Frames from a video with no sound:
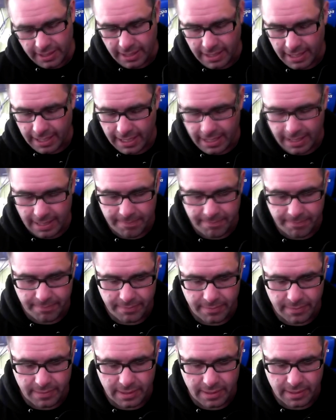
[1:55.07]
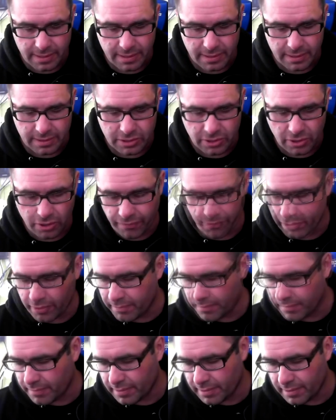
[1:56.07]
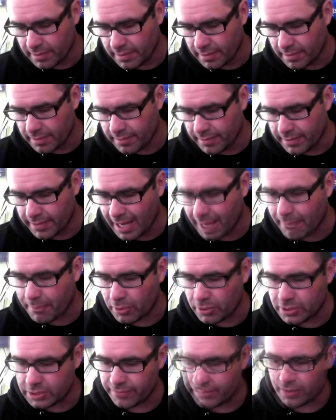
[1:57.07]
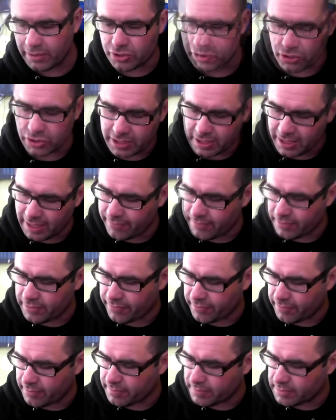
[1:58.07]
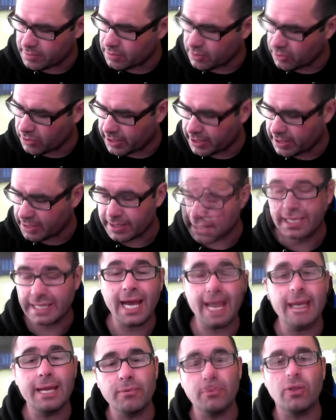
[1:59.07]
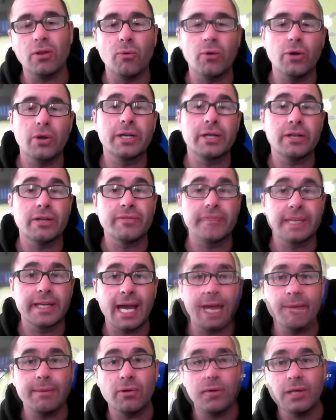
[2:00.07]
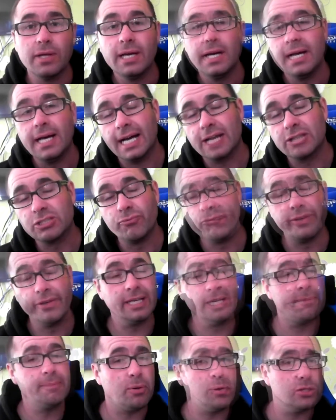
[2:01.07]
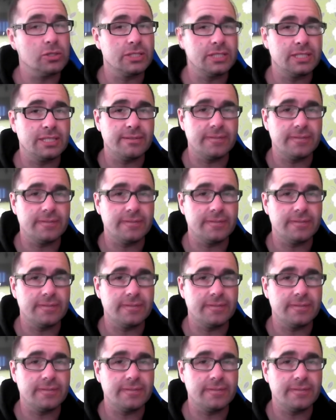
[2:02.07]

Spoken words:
So from that point of view, just even from looking at the cable or working off the cable, that's a really positive